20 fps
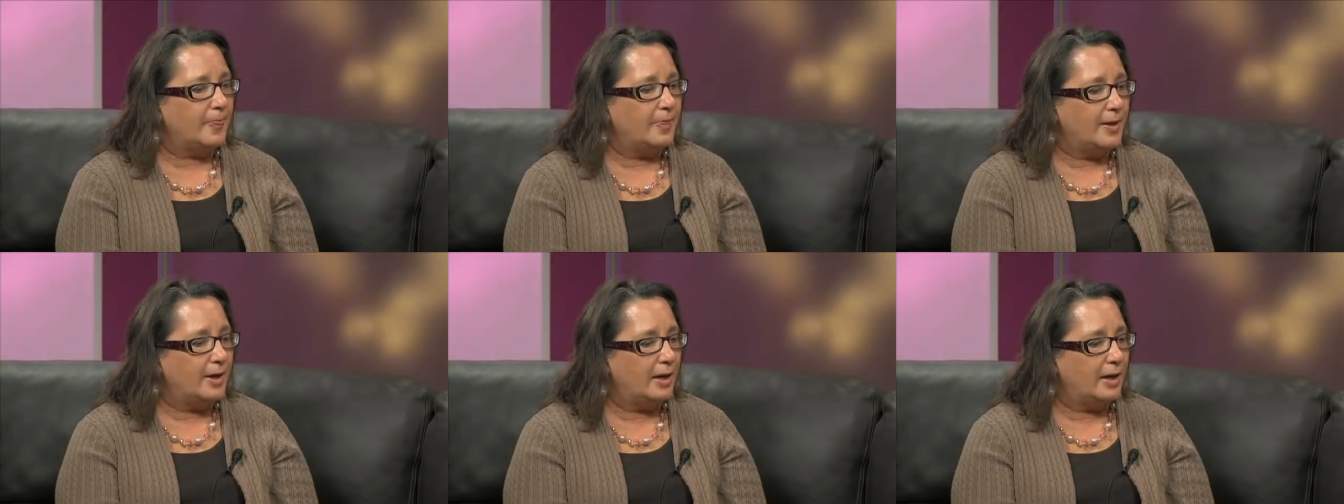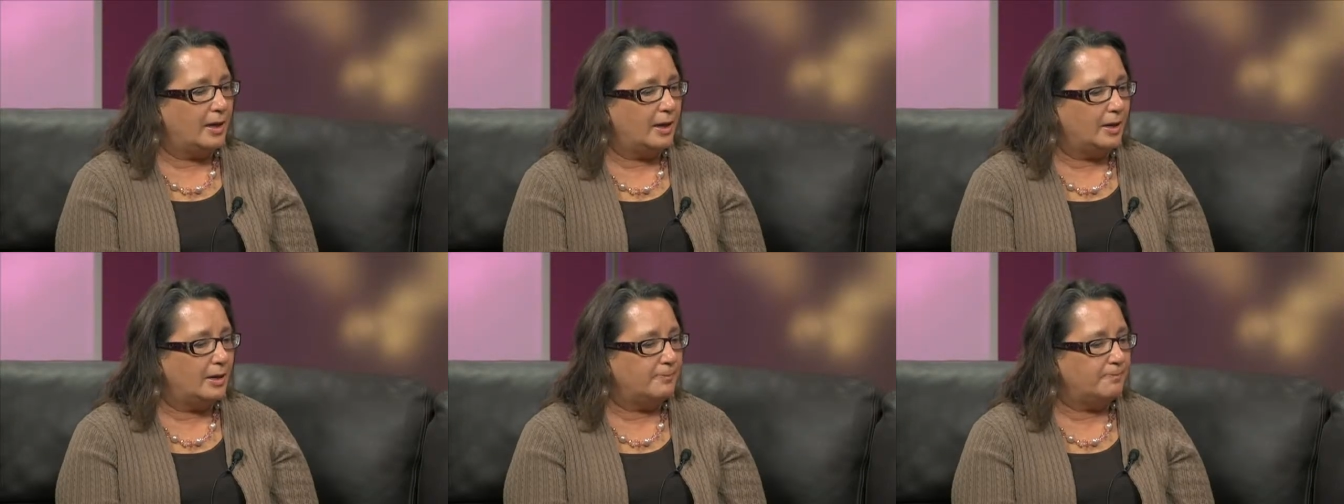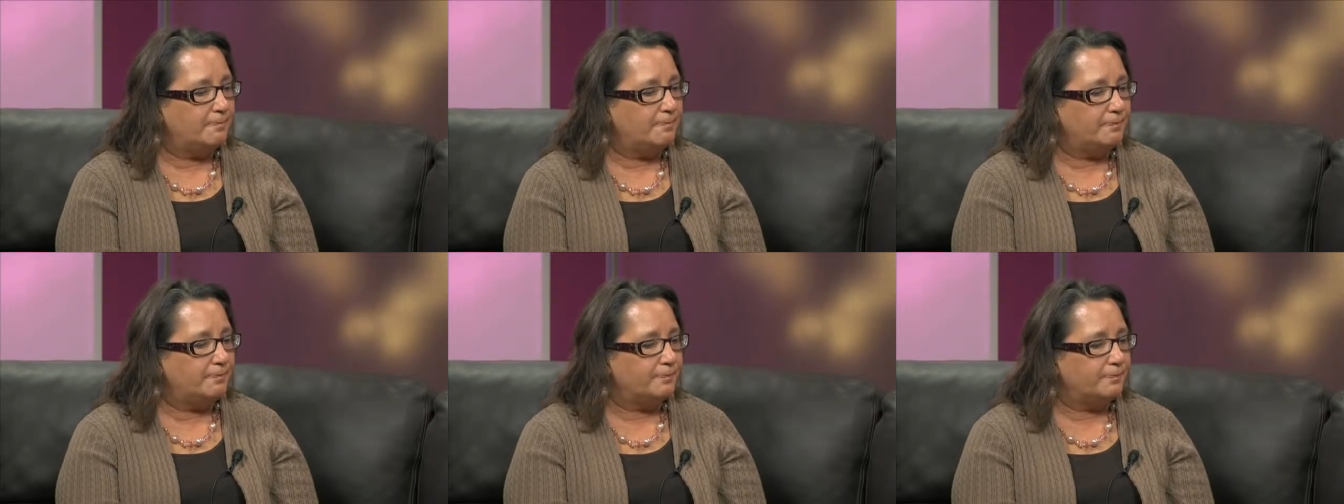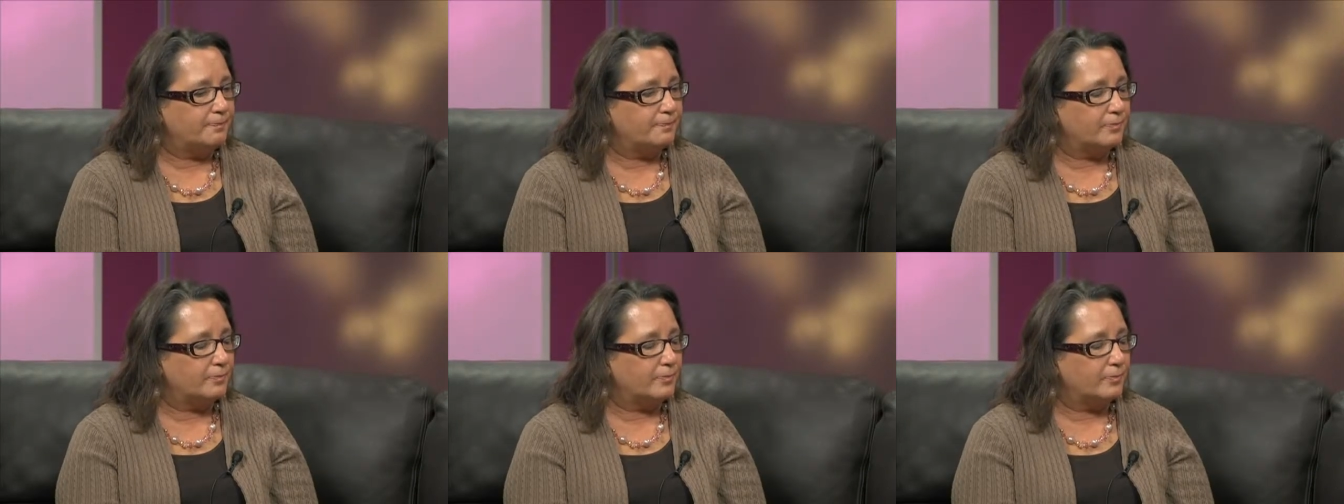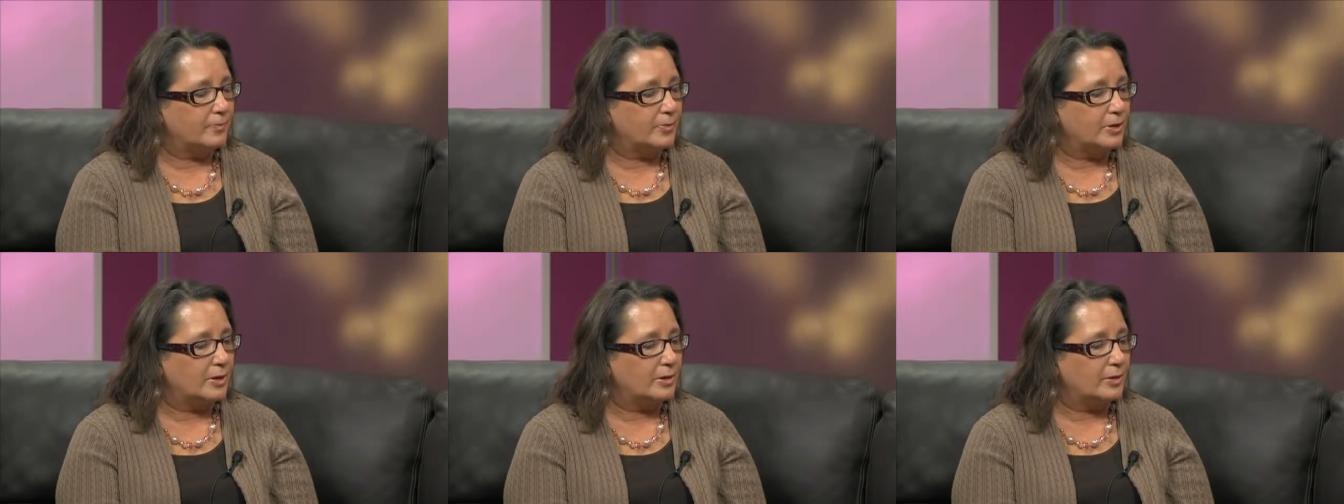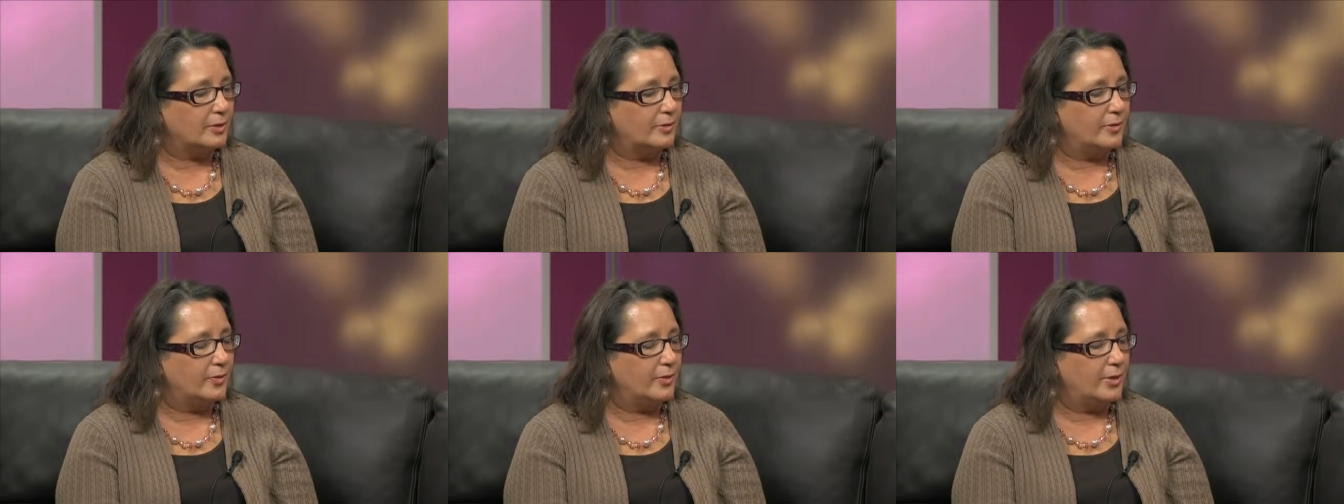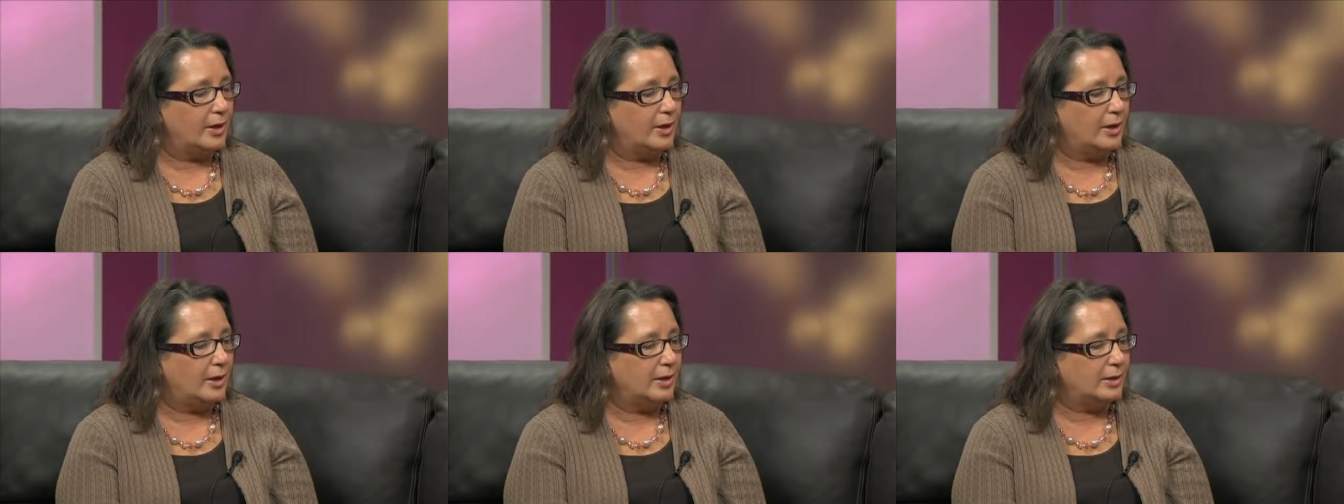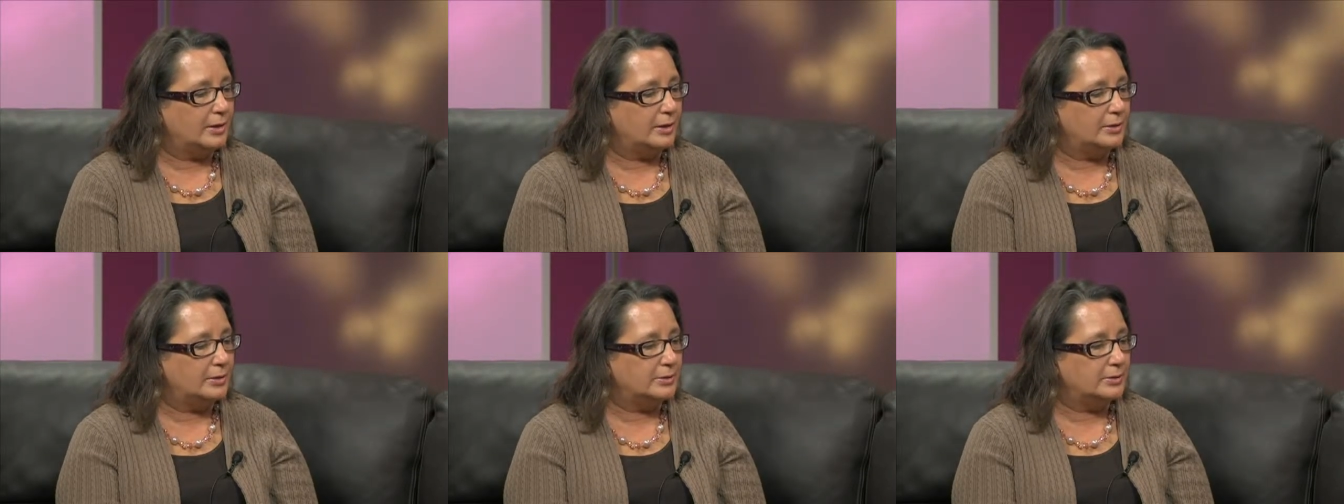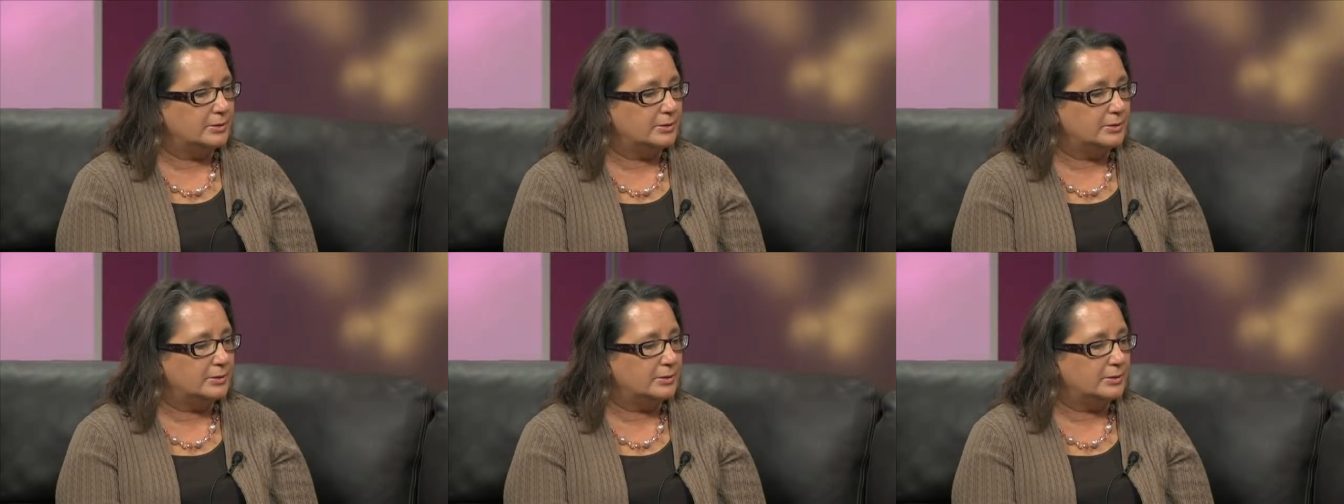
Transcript: um, uh,